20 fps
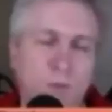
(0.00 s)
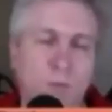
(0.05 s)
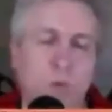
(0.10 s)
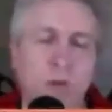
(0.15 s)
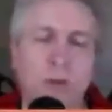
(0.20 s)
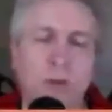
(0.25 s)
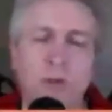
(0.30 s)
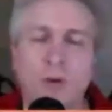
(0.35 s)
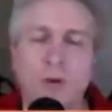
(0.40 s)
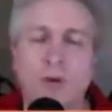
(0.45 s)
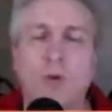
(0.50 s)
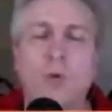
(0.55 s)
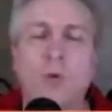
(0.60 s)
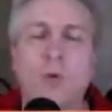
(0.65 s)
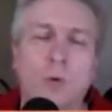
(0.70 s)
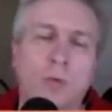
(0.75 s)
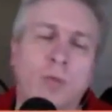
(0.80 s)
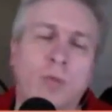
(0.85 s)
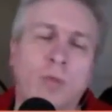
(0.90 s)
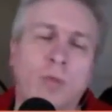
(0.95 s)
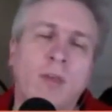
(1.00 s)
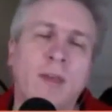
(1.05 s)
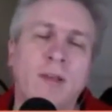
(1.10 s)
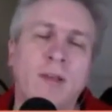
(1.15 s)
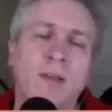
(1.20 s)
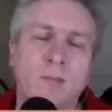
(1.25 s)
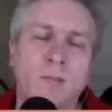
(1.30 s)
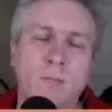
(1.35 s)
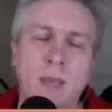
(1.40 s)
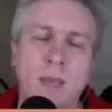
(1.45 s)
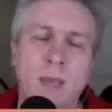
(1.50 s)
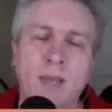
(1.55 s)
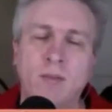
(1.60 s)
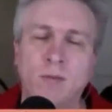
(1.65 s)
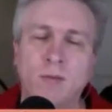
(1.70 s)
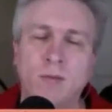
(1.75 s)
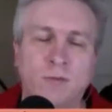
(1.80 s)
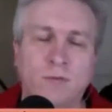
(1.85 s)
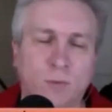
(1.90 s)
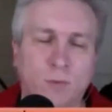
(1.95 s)
what are your core things? Make
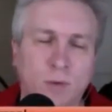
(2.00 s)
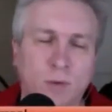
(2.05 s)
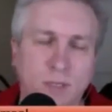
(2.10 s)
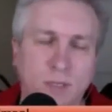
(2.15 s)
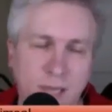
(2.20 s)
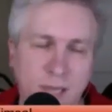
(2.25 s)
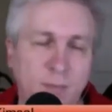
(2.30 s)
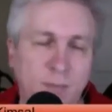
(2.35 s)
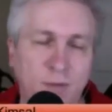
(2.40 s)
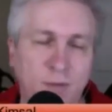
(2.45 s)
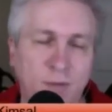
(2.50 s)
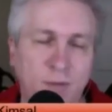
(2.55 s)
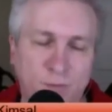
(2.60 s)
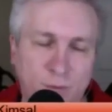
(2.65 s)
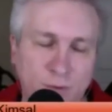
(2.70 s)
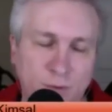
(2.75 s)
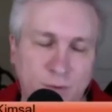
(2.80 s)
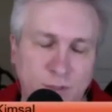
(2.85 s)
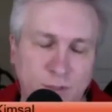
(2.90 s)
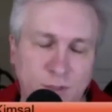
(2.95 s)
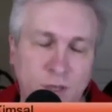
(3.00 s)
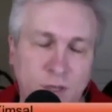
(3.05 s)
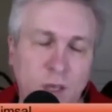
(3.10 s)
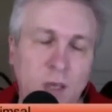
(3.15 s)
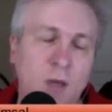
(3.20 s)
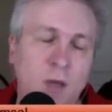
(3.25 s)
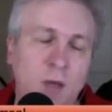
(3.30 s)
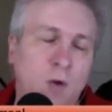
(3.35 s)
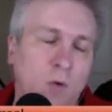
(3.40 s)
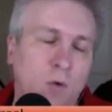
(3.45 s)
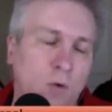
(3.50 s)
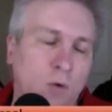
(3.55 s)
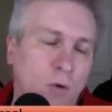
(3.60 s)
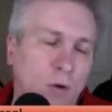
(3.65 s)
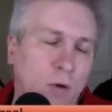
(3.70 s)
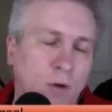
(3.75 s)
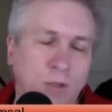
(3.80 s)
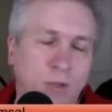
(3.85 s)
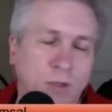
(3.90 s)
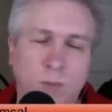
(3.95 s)
those for a tablet first,
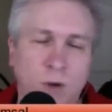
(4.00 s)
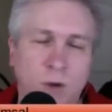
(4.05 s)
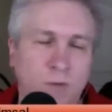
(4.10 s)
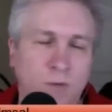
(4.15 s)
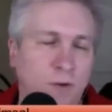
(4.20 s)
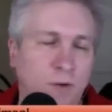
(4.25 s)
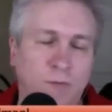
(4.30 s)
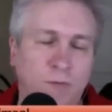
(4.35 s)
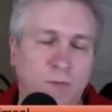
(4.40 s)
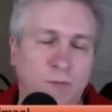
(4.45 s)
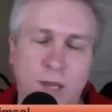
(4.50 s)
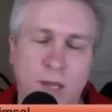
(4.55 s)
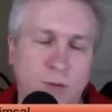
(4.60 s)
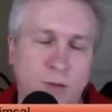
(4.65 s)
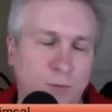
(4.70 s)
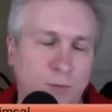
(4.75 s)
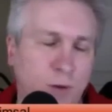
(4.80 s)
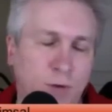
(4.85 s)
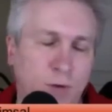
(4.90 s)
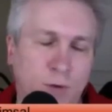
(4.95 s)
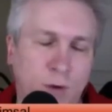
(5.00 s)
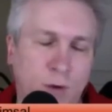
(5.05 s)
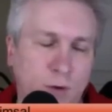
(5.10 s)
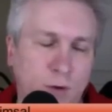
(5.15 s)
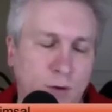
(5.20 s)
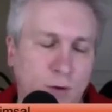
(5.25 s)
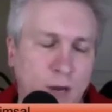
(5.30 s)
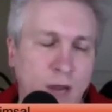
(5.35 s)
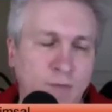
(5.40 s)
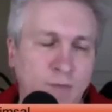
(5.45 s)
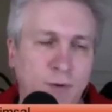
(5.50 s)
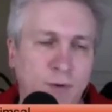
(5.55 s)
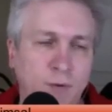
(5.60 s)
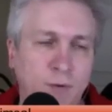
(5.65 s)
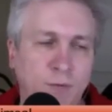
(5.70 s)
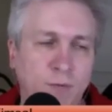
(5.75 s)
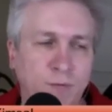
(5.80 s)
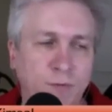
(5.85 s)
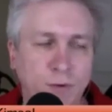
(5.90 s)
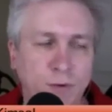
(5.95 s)
or a smartphone for Android or
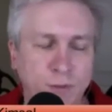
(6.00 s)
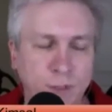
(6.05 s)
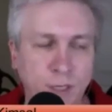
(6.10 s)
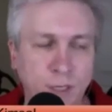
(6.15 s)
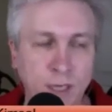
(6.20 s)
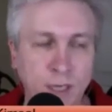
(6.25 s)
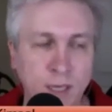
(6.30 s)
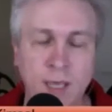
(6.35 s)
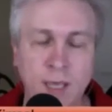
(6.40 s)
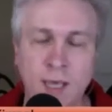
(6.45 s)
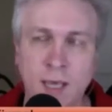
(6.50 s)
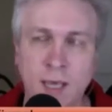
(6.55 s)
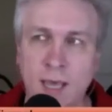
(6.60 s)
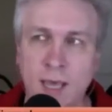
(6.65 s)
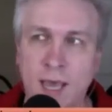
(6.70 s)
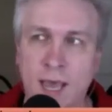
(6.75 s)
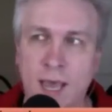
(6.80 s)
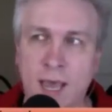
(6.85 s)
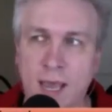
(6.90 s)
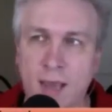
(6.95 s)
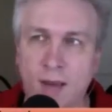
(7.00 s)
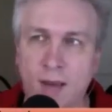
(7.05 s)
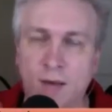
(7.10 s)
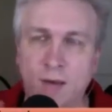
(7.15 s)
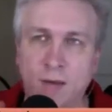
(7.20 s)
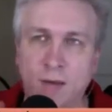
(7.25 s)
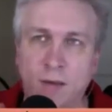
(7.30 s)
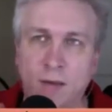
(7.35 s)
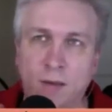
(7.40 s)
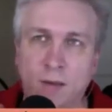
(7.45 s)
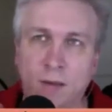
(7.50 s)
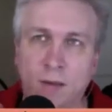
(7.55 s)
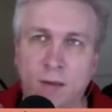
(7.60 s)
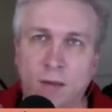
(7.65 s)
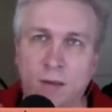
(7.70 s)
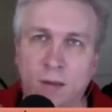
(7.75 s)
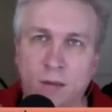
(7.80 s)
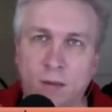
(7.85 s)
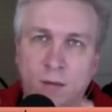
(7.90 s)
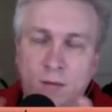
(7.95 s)
iPhone first, and
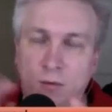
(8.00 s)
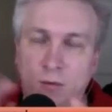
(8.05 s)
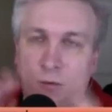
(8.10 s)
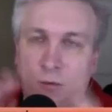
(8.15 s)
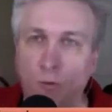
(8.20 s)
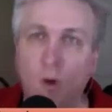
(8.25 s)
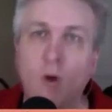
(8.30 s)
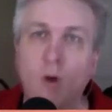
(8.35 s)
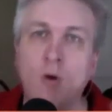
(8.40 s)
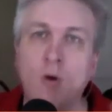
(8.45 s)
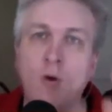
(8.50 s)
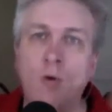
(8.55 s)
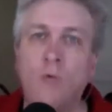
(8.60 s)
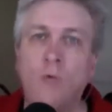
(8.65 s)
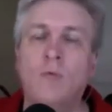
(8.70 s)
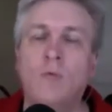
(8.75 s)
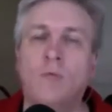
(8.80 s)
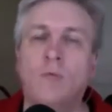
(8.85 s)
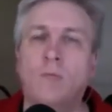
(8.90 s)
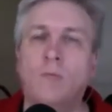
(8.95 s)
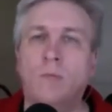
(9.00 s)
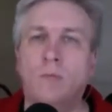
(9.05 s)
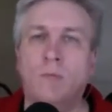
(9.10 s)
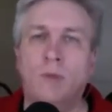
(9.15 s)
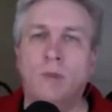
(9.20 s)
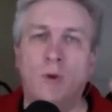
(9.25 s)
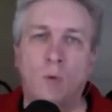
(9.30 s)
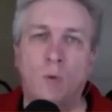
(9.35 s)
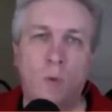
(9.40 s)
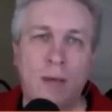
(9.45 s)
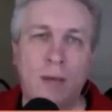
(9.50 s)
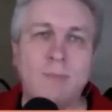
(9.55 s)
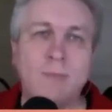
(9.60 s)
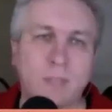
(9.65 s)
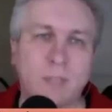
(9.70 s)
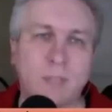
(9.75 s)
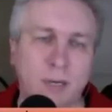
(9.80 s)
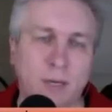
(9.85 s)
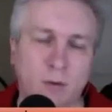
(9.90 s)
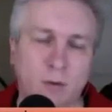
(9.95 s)
grow the
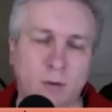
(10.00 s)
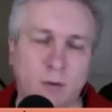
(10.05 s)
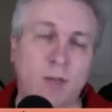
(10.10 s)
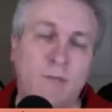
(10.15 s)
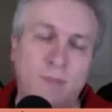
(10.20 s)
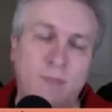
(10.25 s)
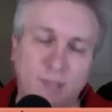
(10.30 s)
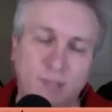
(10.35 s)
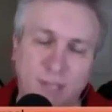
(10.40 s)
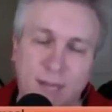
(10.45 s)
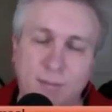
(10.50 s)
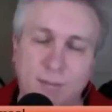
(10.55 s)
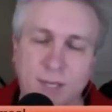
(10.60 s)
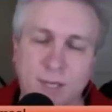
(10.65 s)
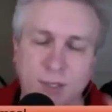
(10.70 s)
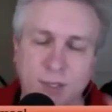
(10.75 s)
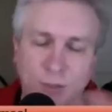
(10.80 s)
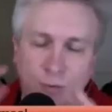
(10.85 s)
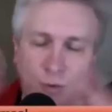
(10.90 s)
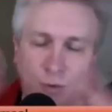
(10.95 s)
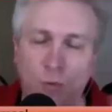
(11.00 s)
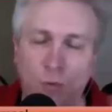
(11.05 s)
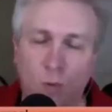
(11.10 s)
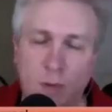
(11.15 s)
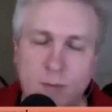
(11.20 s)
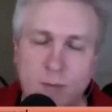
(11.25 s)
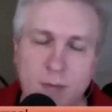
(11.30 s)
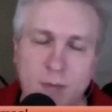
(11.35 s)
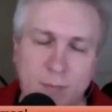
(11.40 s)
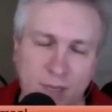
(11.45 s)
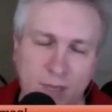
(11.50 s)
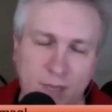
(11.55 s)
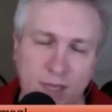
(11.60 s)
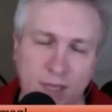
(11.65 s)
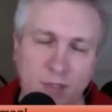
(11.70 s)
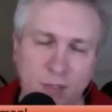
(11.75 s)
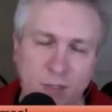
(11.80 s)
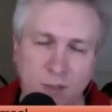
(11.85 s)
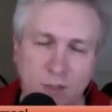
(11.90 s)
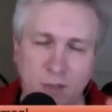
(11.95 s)
website, or if it's an application, grow the web
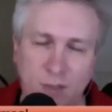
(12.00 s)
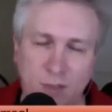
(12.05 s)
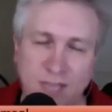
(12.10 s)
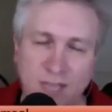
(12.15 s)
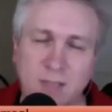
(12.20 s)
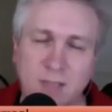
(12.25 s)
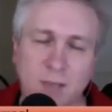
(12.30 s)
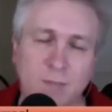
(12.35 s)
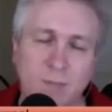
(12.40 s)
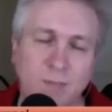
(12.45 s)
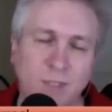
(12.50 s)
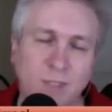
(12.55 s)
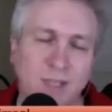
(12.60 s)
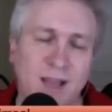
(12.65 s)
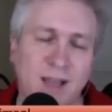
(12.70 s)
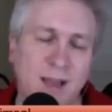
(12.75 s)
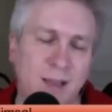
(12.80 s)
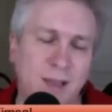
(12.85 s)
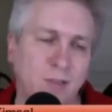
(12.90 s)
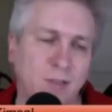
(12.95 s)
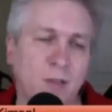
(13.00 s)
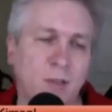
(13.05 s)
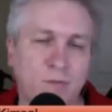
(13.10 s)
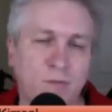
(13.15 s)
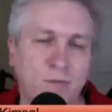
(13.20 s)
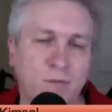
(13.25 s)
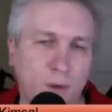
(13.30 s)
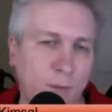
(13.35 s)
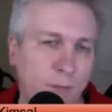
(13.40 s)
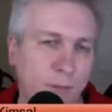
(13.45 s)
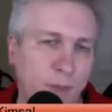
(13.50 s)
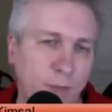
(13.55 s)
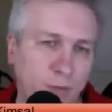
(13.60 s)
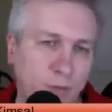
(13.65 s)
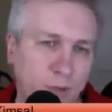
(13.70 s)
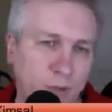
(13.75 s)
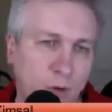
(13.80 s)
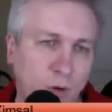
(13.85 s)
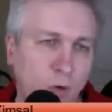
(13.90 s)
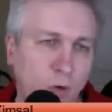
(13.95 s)
application, the desktop size from
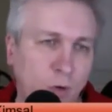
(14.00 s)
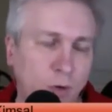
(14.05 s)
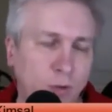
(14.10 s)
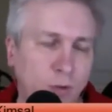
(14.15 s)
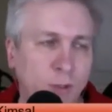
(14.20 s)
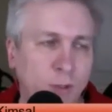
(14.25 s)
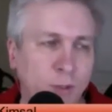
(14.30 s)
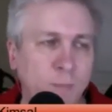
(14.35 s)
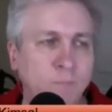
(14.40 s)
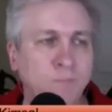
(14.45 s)
those cores.